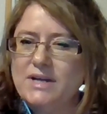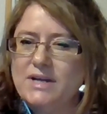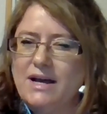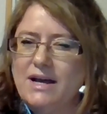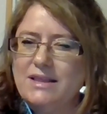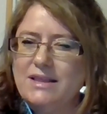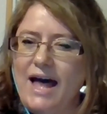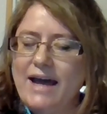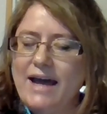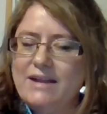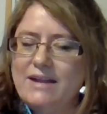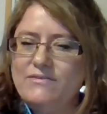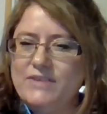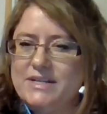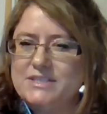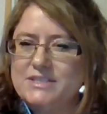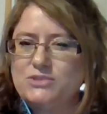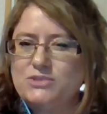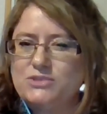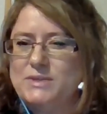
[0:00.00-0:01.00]
a lot of
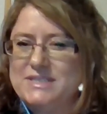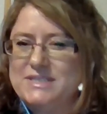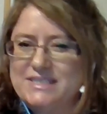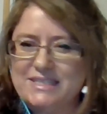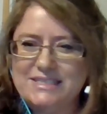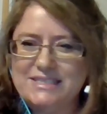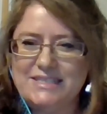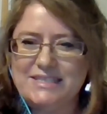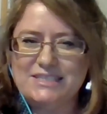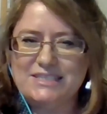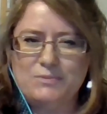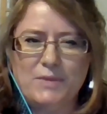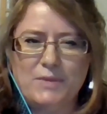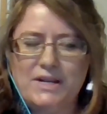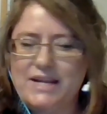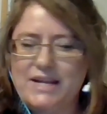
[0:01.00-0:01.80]
it is risk assessment.